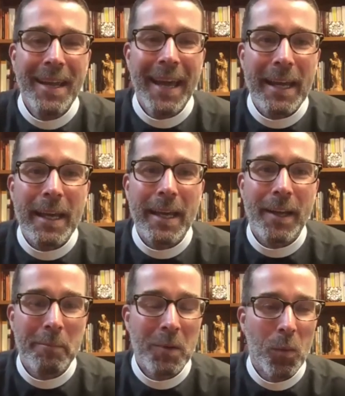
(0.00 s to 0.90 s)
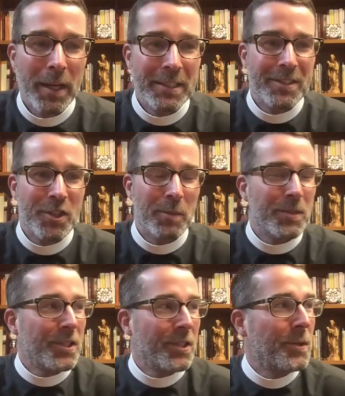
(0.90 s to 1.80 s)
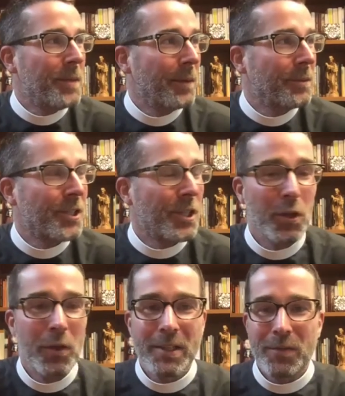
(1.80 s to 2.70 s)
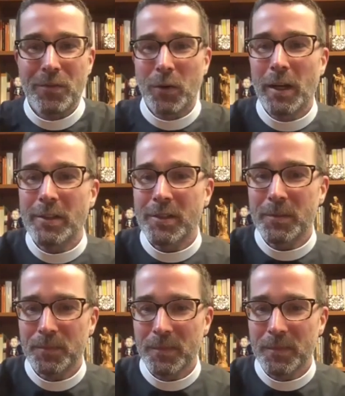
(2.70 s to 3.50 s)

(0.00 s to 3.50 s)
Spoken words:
And I've been wanting Jim to be able to do this for us